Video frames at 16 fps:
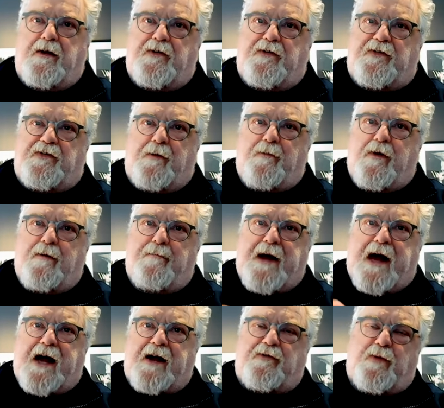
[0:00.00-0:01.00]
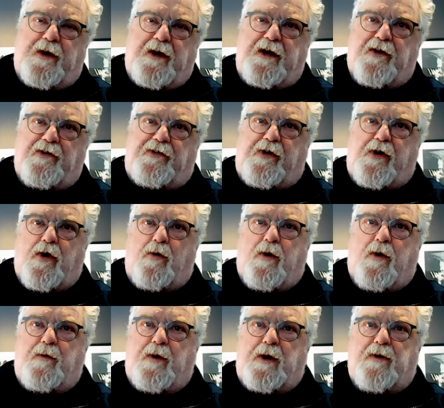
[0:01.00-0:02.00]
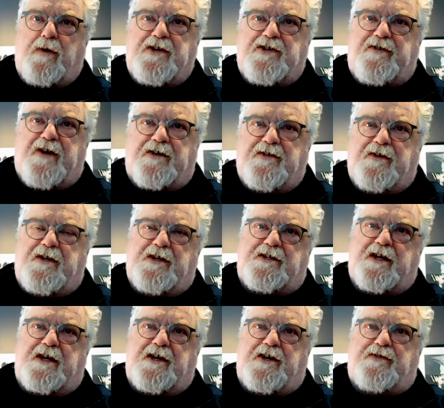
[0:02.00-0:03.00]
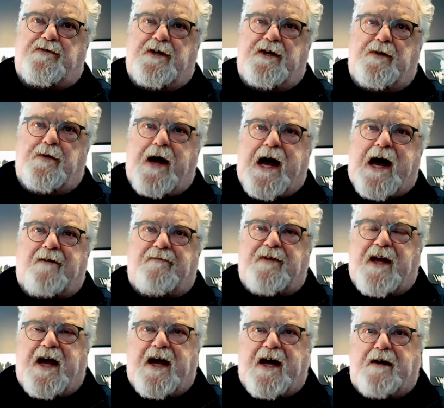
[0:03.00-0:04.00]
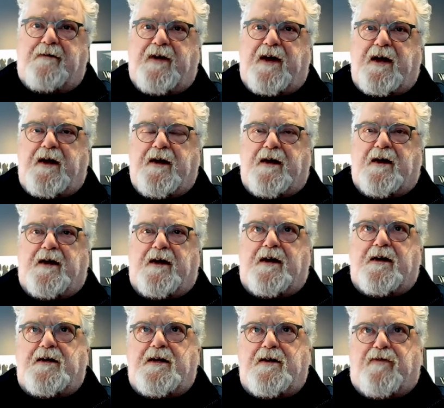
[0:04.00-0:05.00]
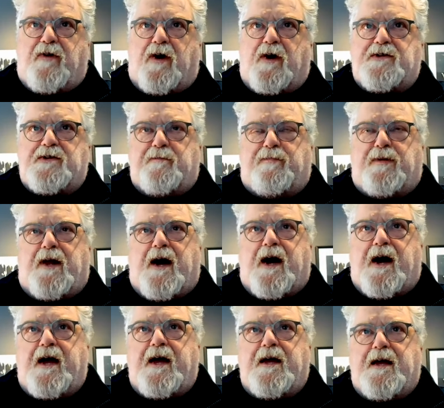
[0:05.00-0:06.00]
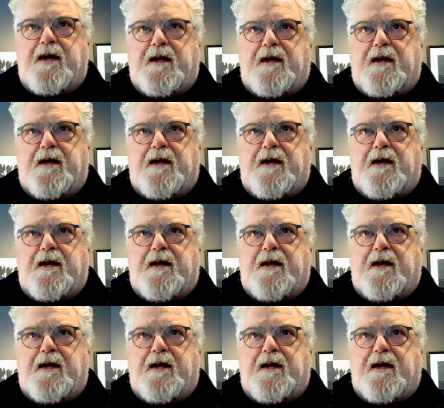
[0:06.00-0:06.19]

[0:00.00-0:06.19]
somewhere back 20 years ago when we restructured this industry, you have to have a default supply,